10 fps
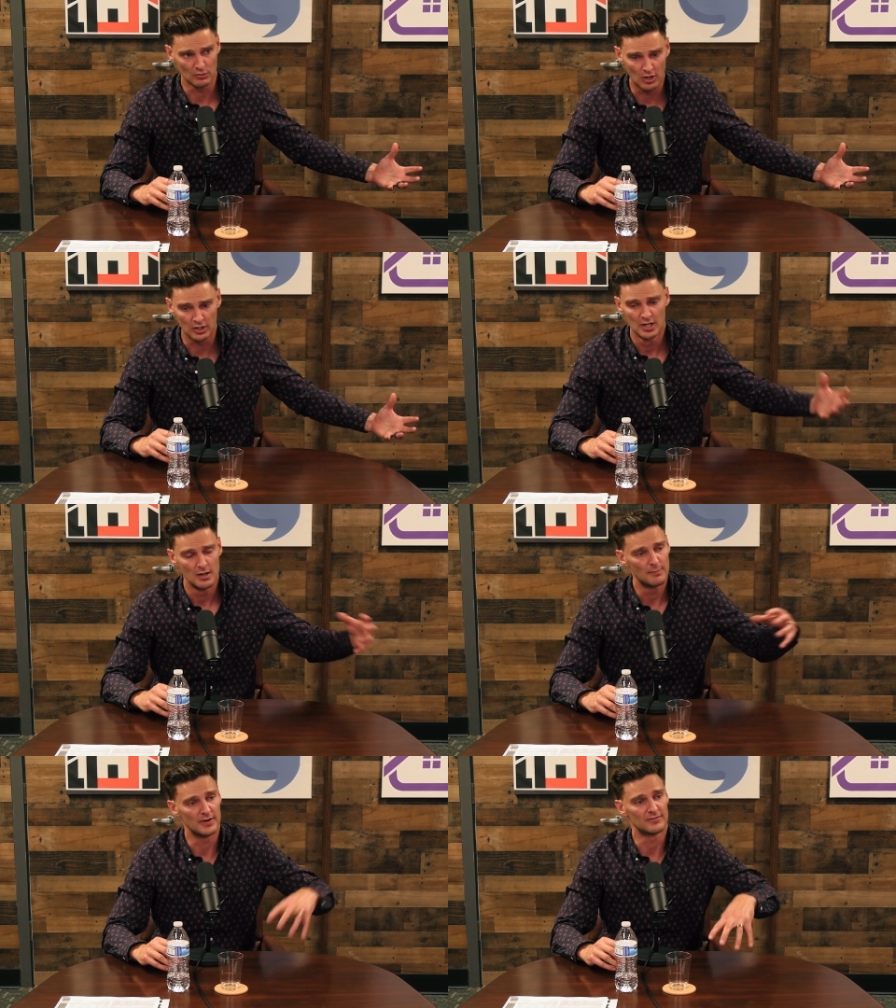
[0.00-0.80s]
me wrong,
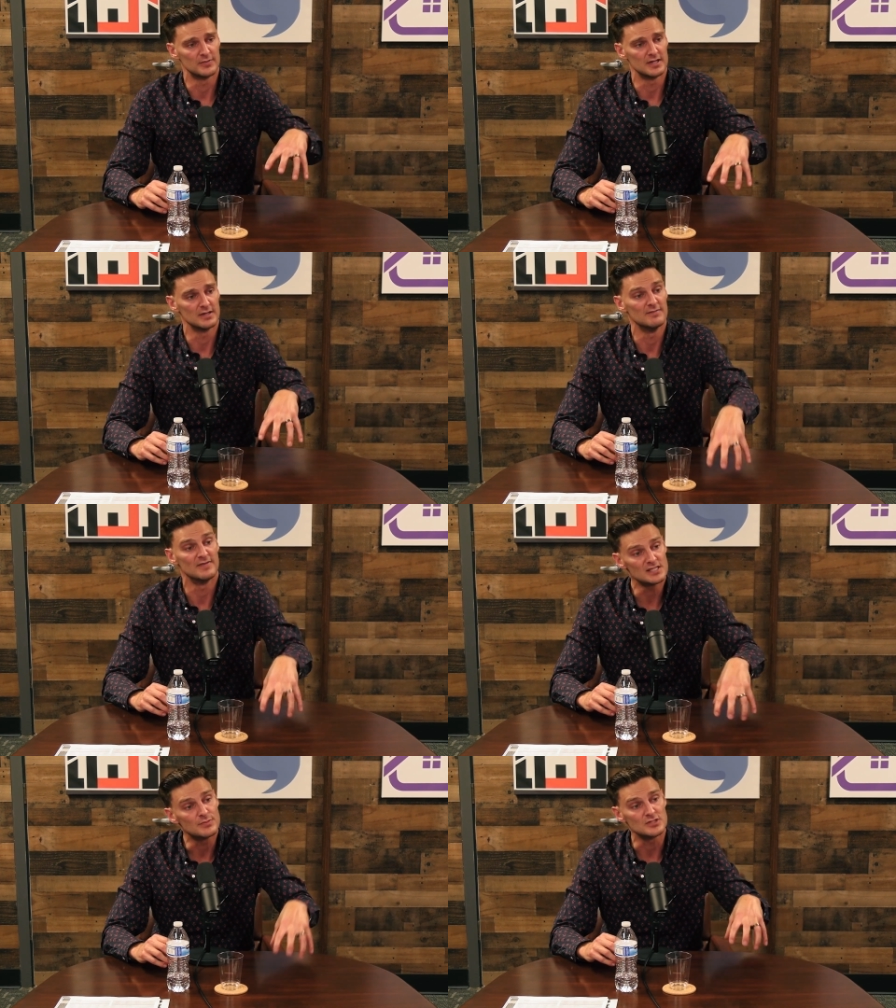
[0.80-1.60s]
but from the
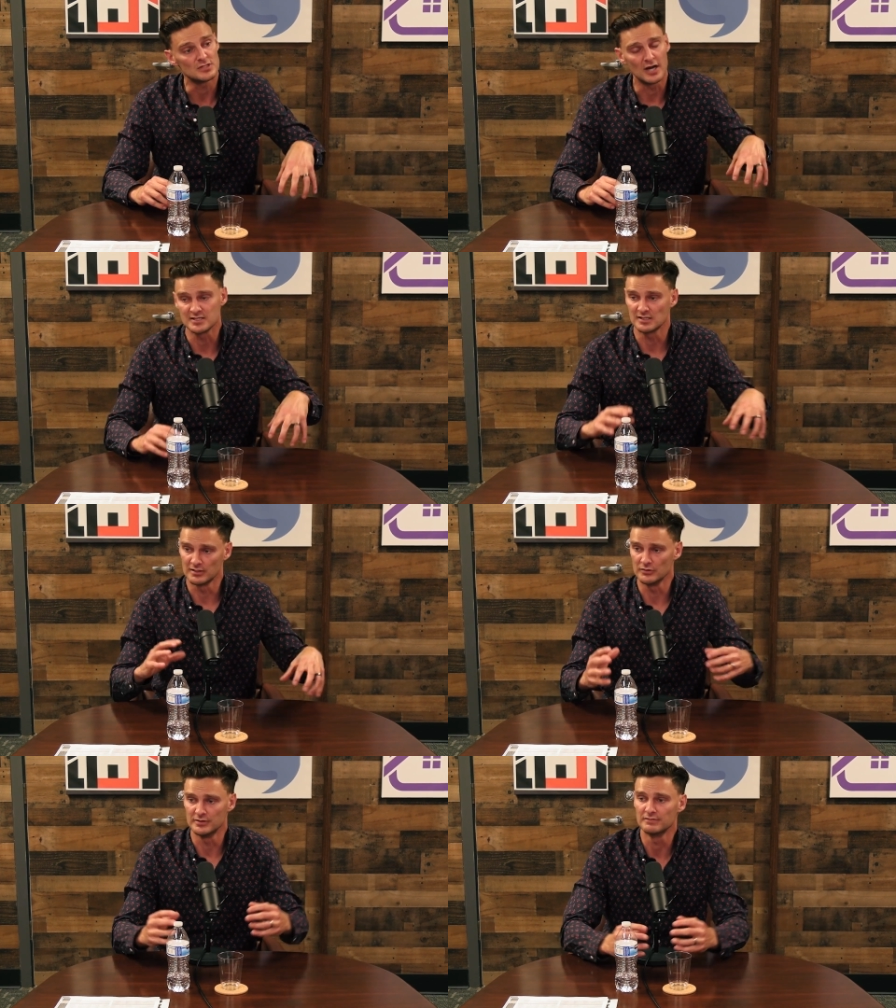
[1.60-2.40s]
investment side, it's a
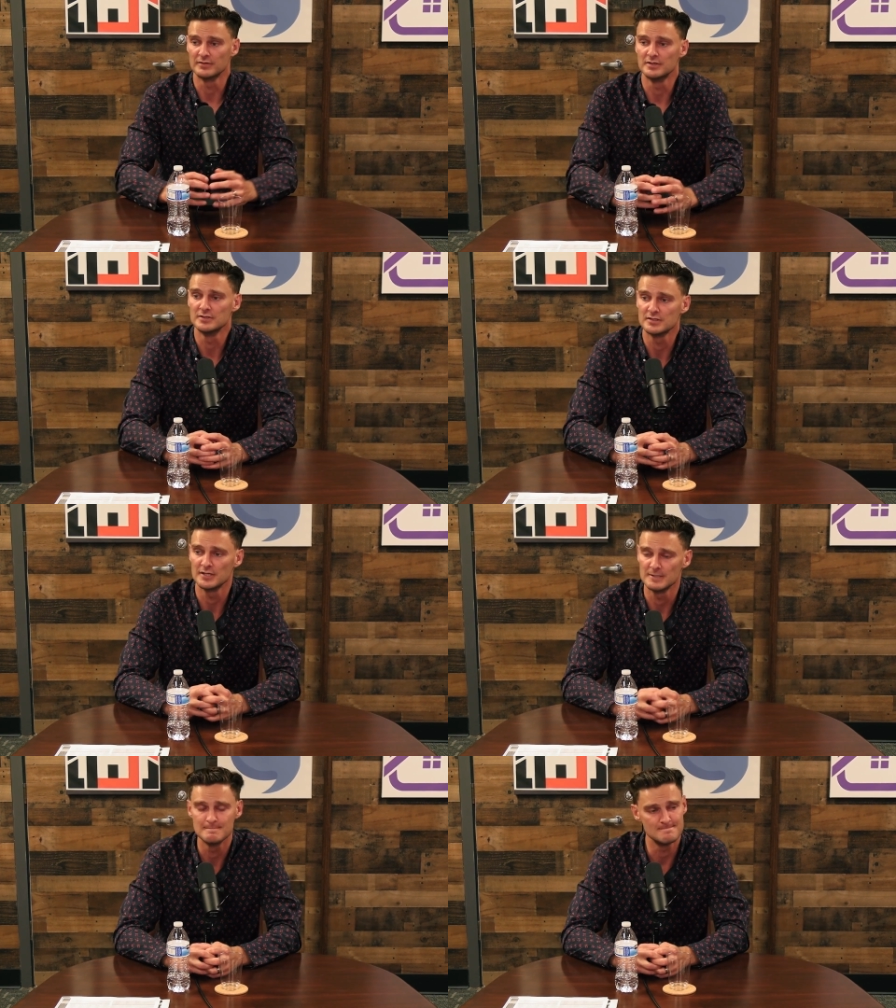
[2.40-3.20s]
little different. So